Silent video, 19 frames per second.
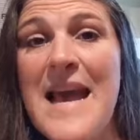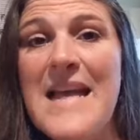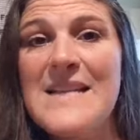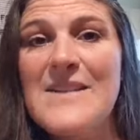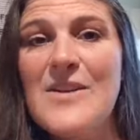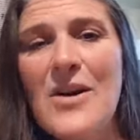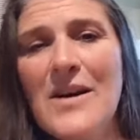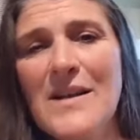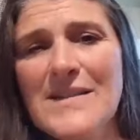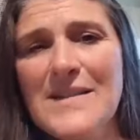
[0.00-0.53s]

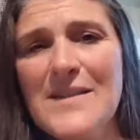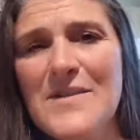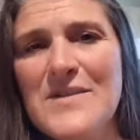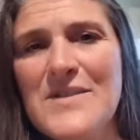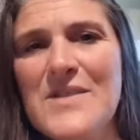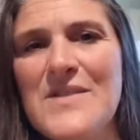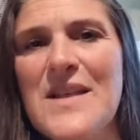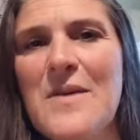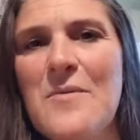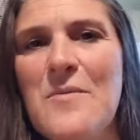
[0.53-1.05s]
and also
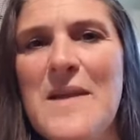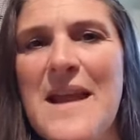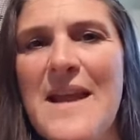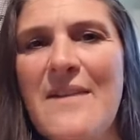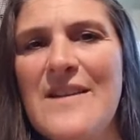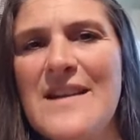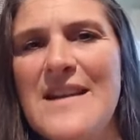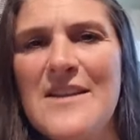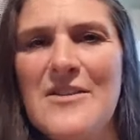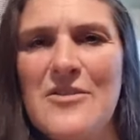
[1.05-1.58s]
so that we
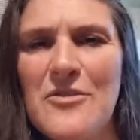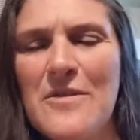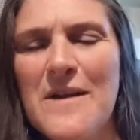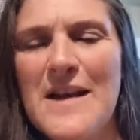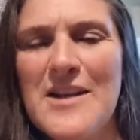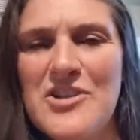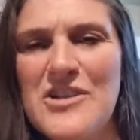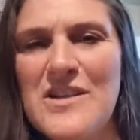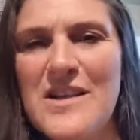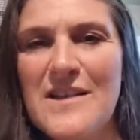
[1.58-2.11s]
have an
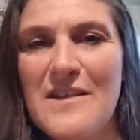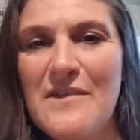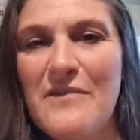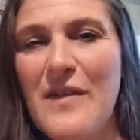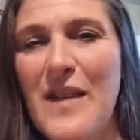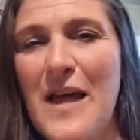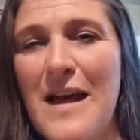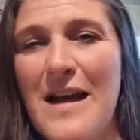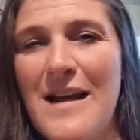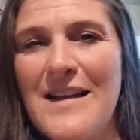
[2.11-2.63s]
integration in the
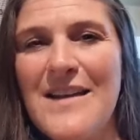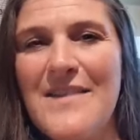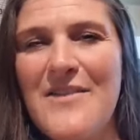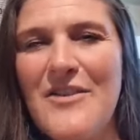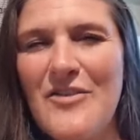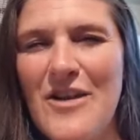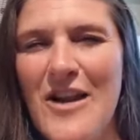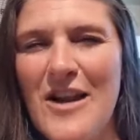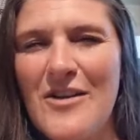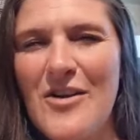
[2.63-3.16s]
flock and
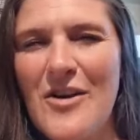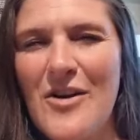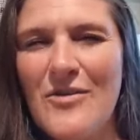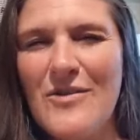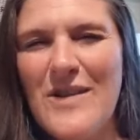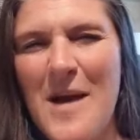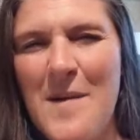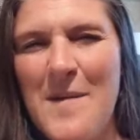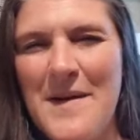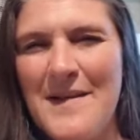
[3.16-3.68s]
they're not
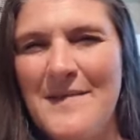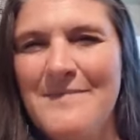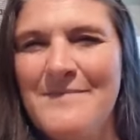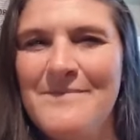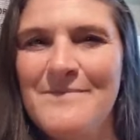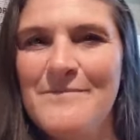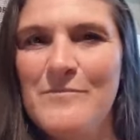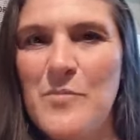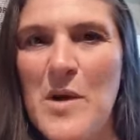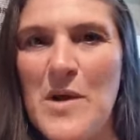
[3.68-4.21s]
all kind of
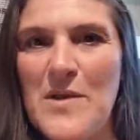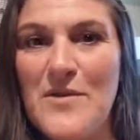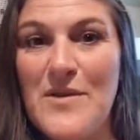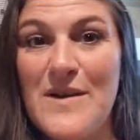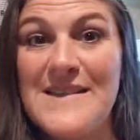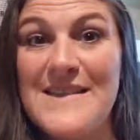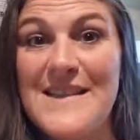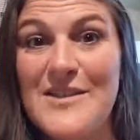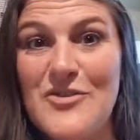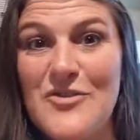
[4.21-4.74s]
brother
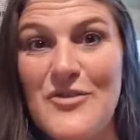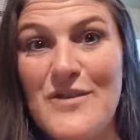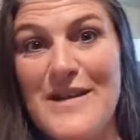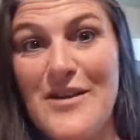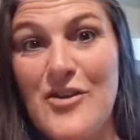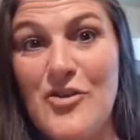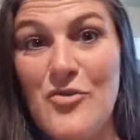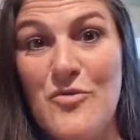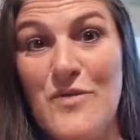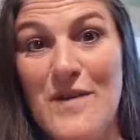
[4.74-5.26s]
and sister
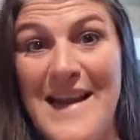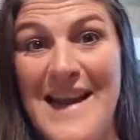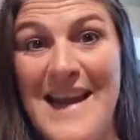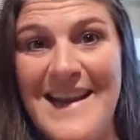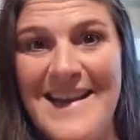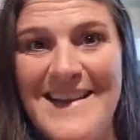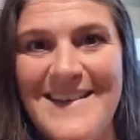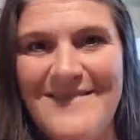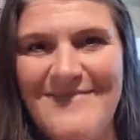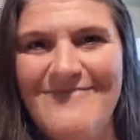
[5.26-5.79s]
and uncle and
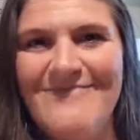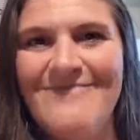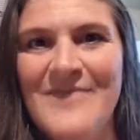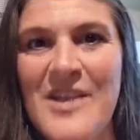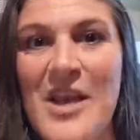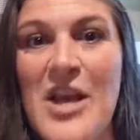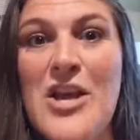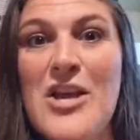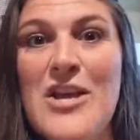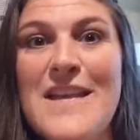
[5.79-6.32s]
aunt, and
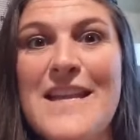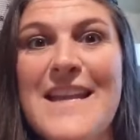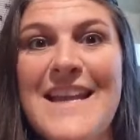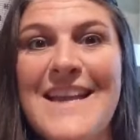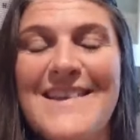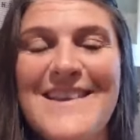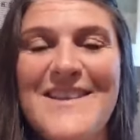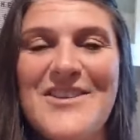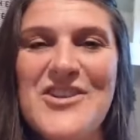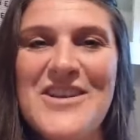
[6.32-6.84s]
you
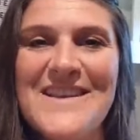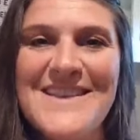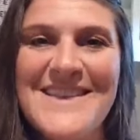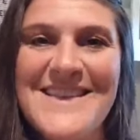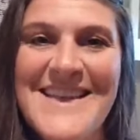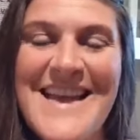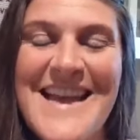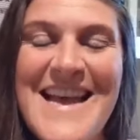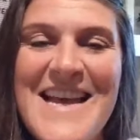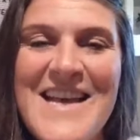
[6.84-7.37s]
get the
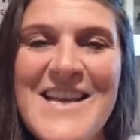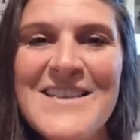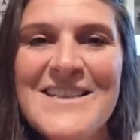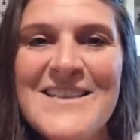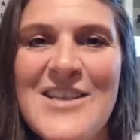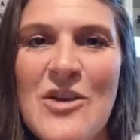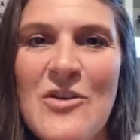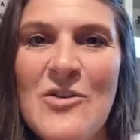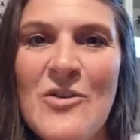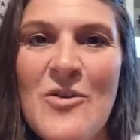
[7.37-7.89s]
gist.
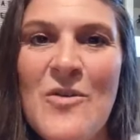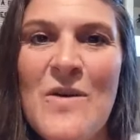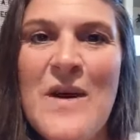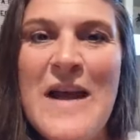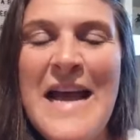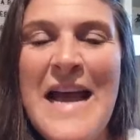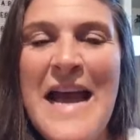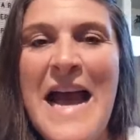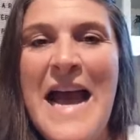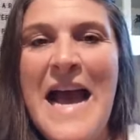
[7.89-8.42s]
So